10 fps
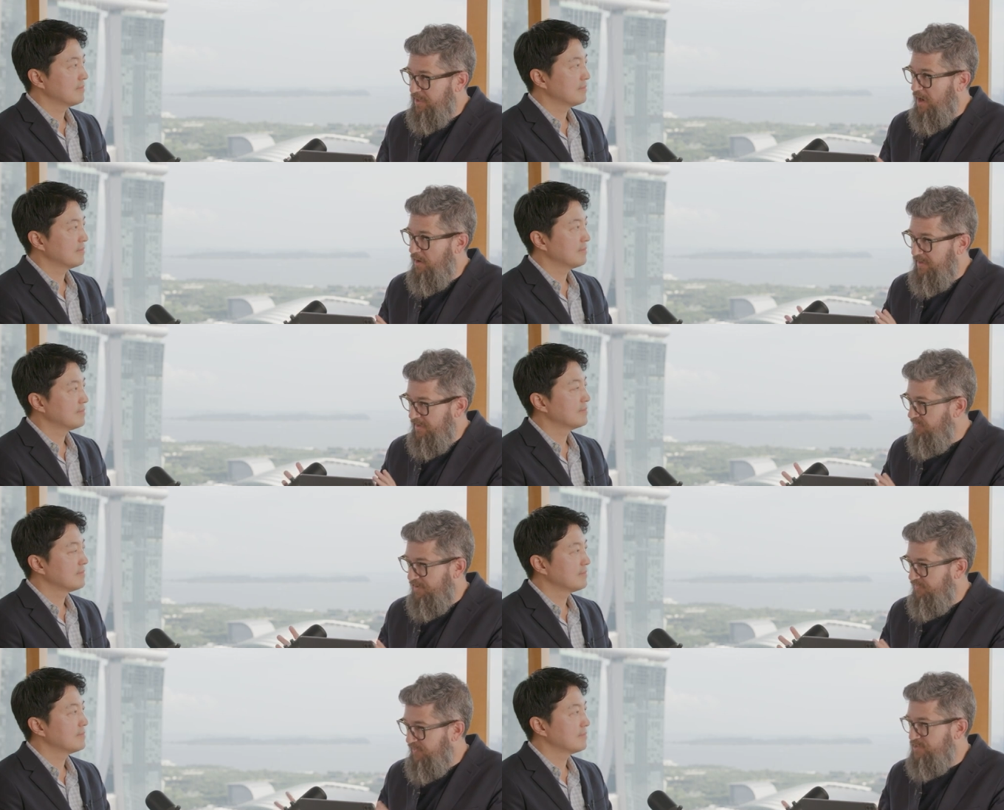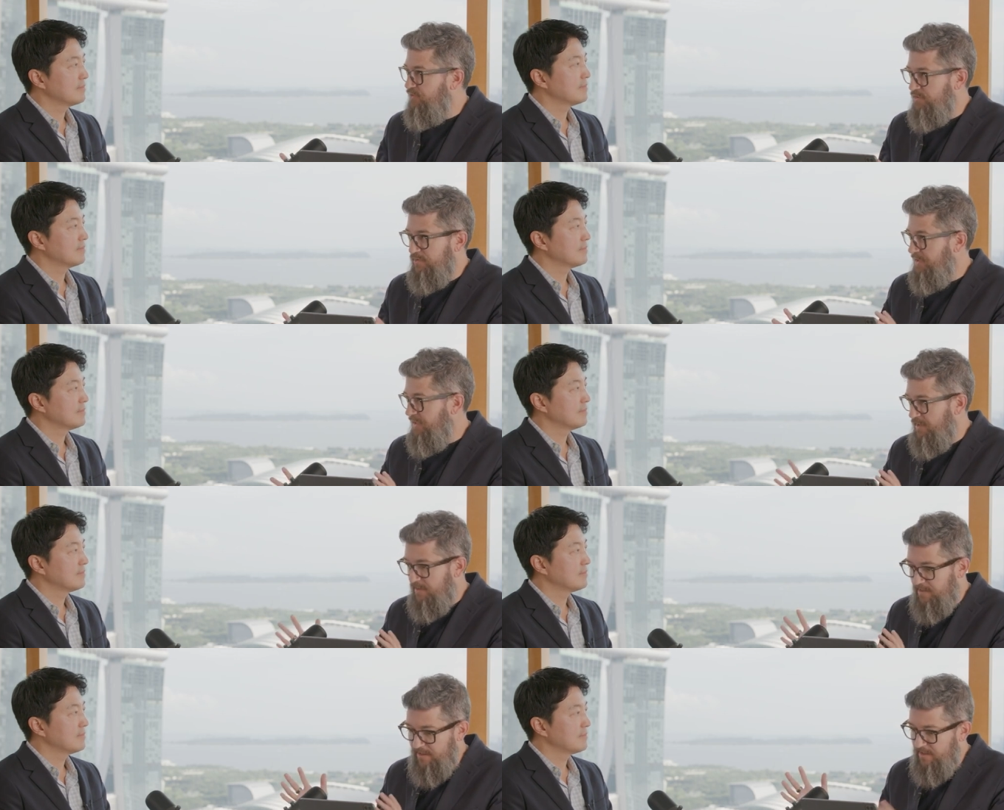Speaker 1: become official? Do we need
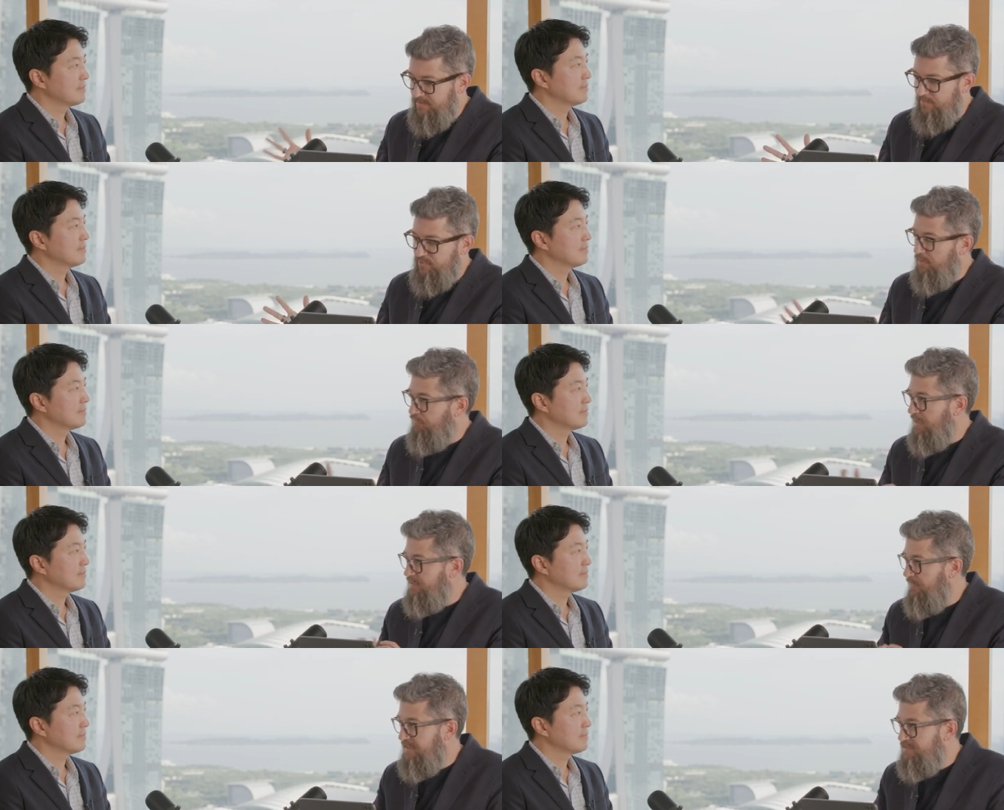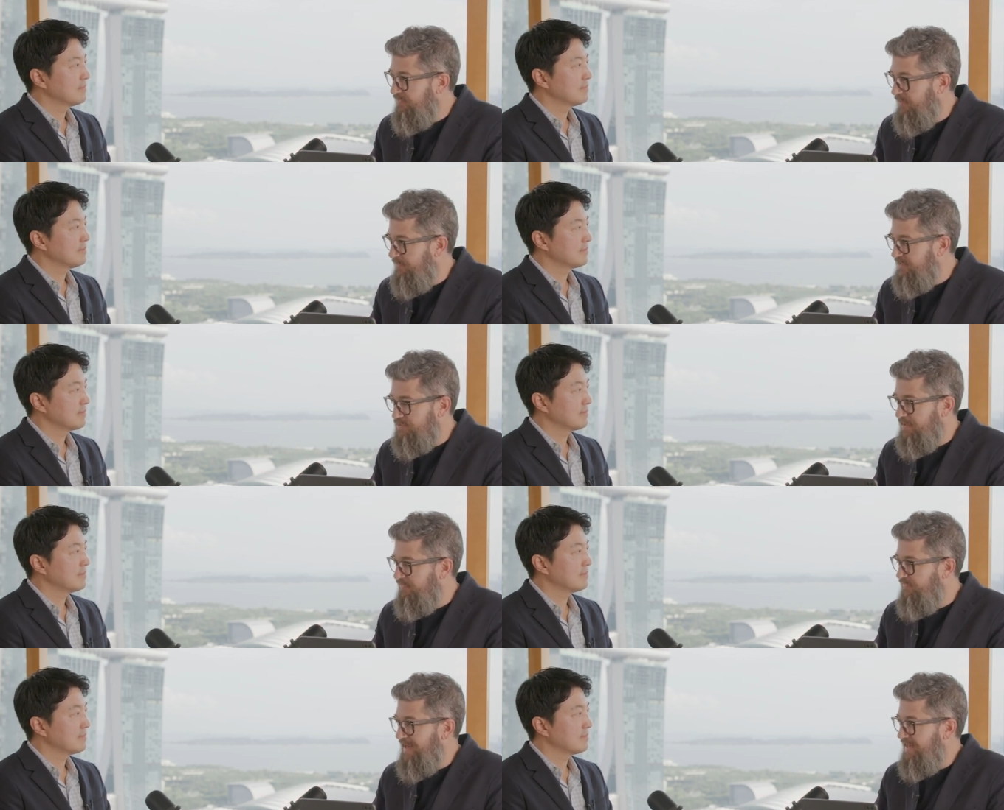a, a some sort of proclamation for the Ministry of
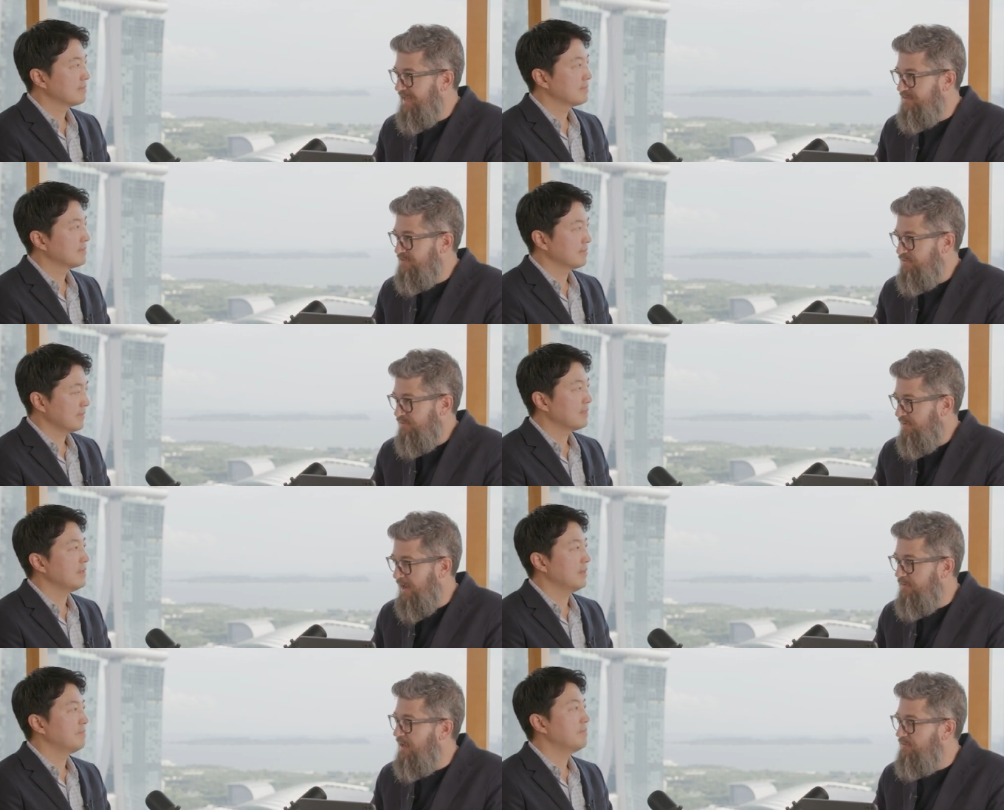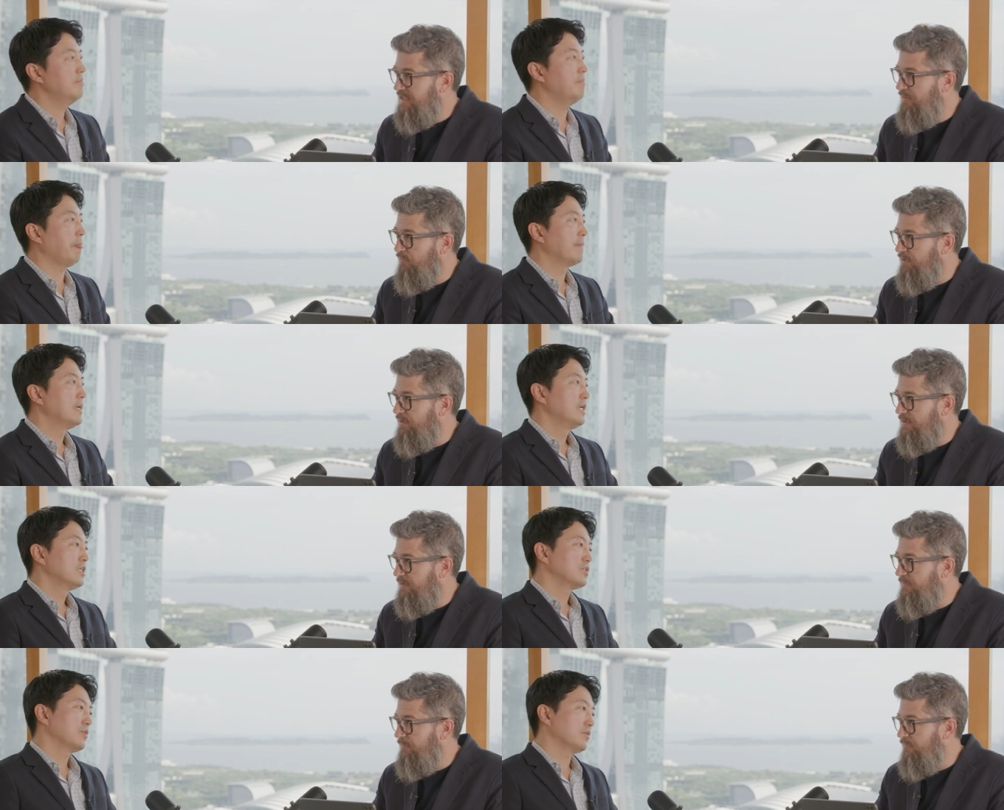Finance or how, how does that work?
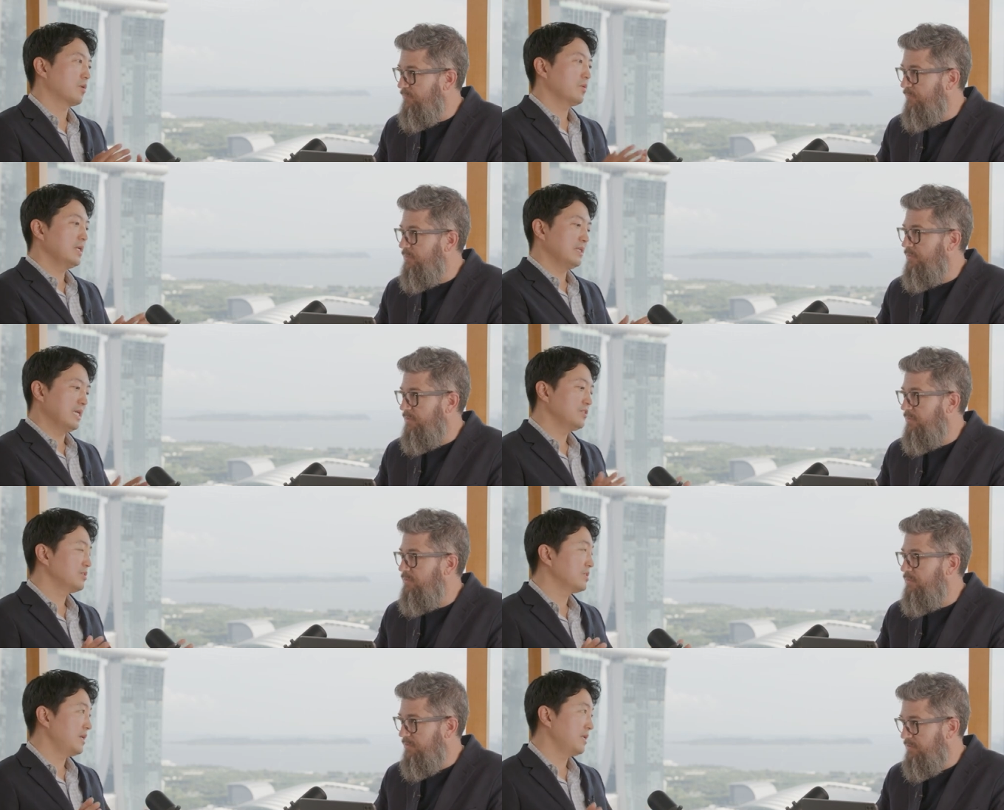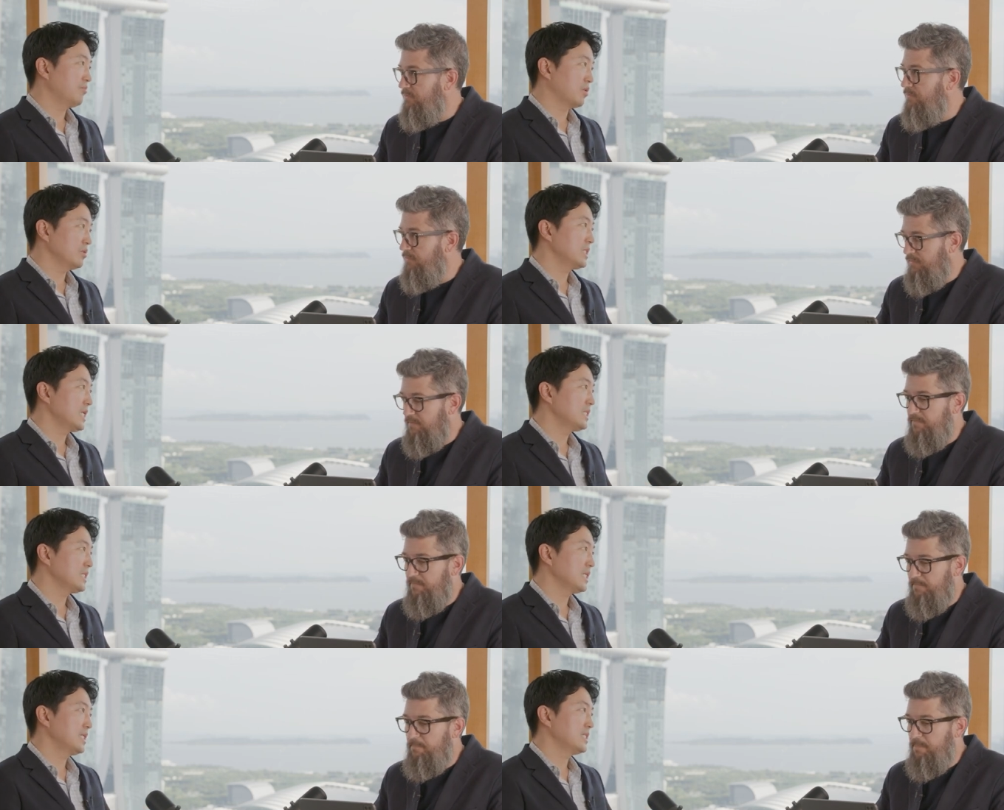
Speaker 2: So the Korean legislative process
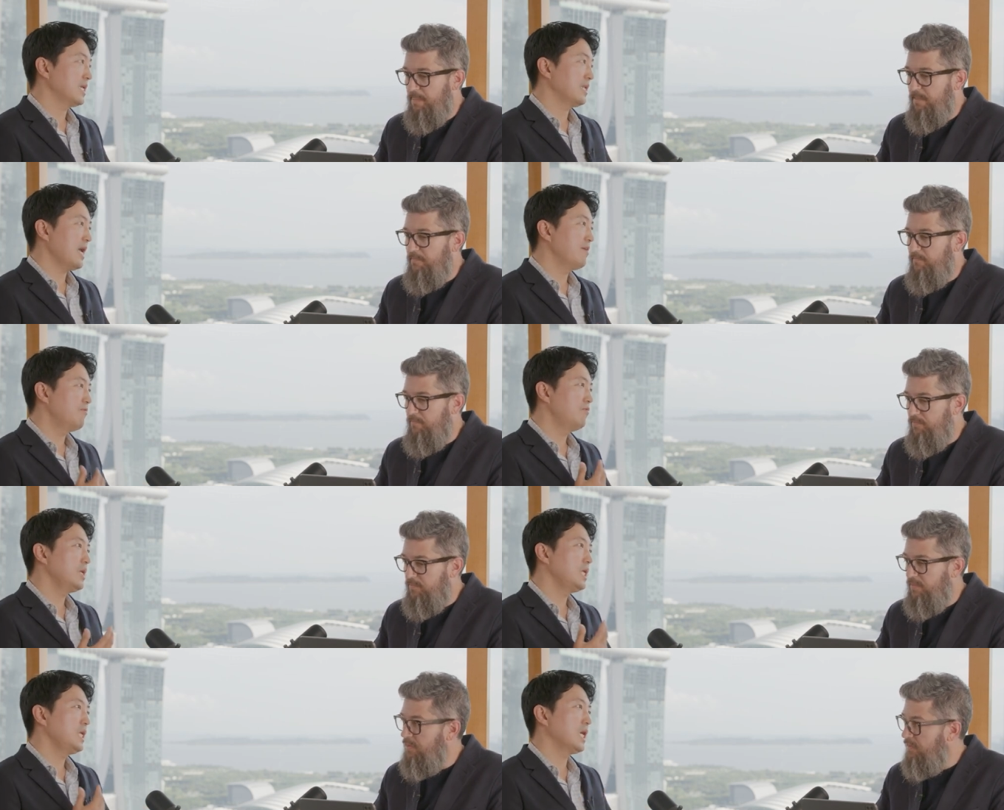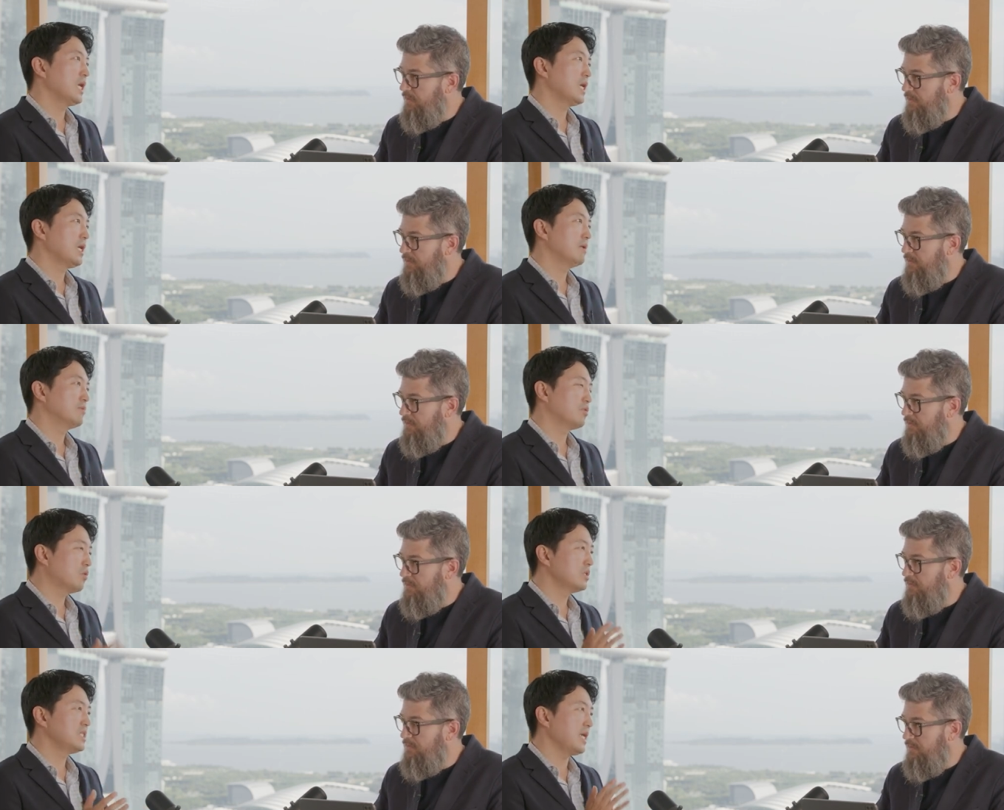is that every, uh,
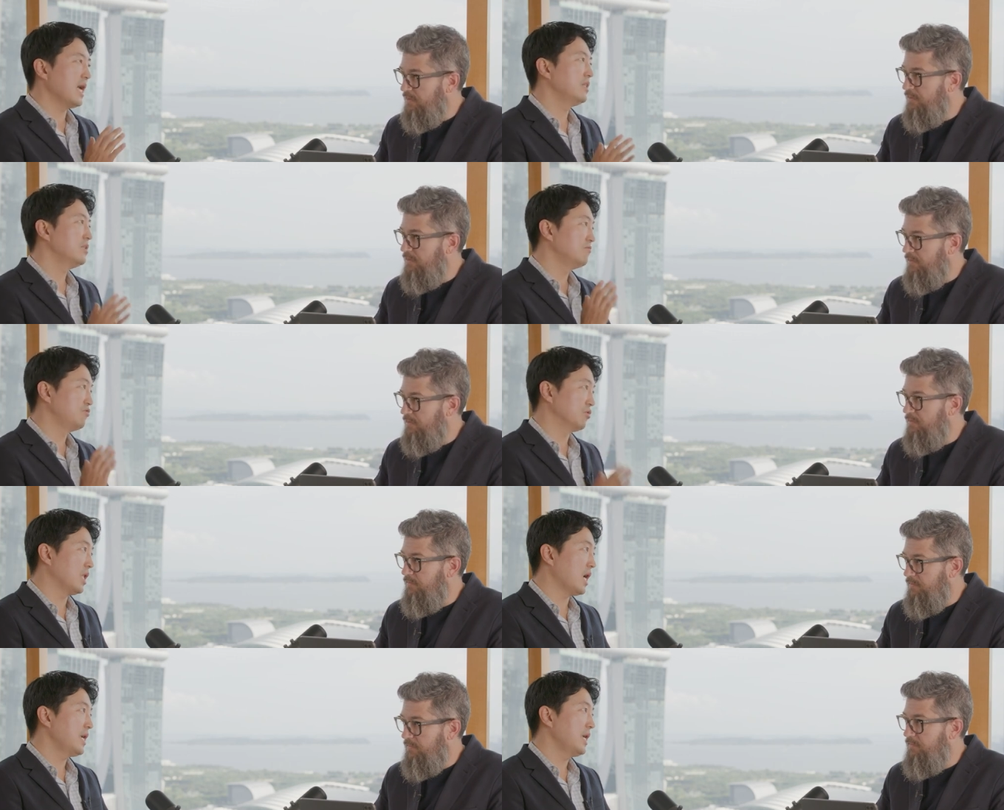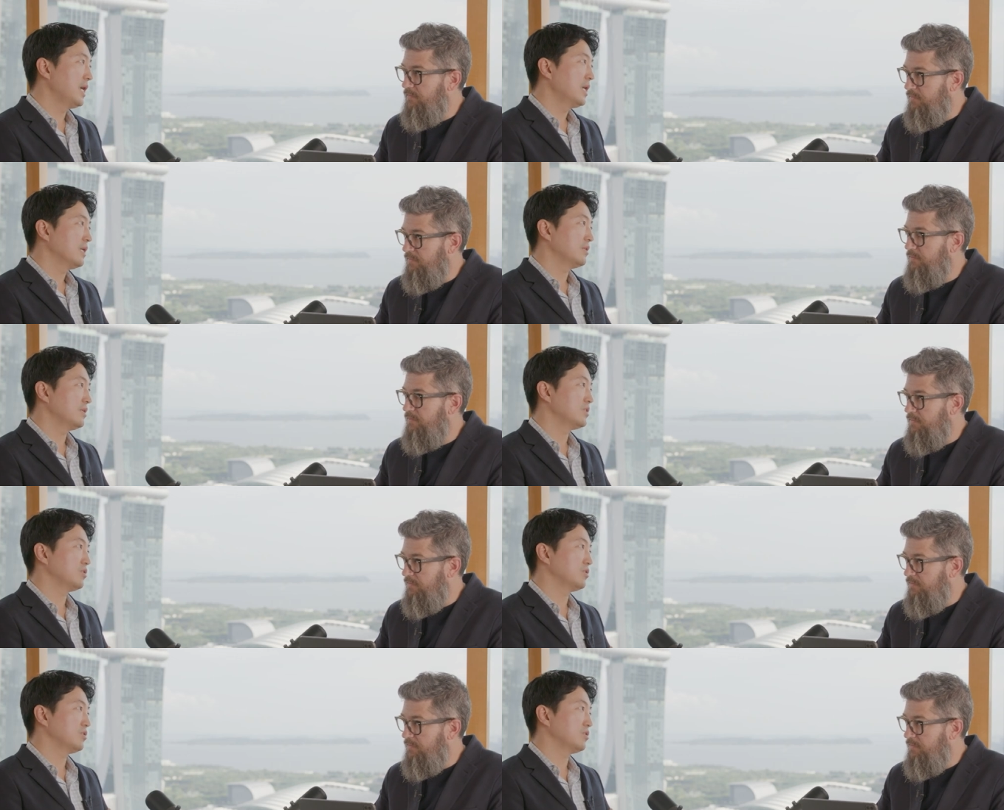towards the end of July, there's